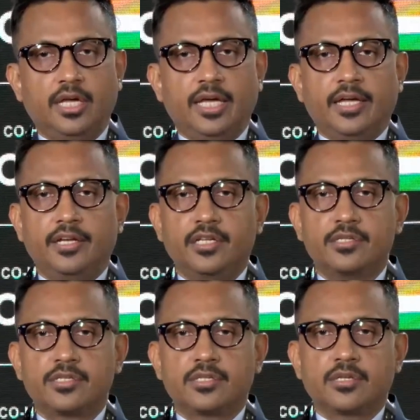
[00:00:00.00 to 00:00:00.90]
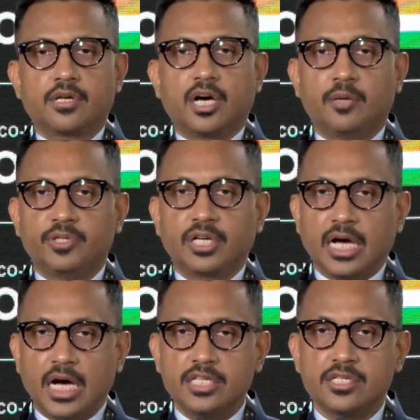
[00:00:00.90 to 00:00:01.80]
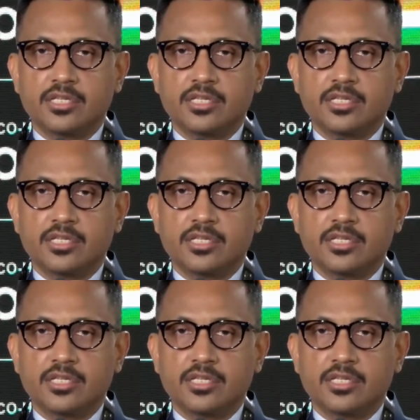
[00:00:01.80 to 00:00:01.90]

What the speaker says: It is upon us.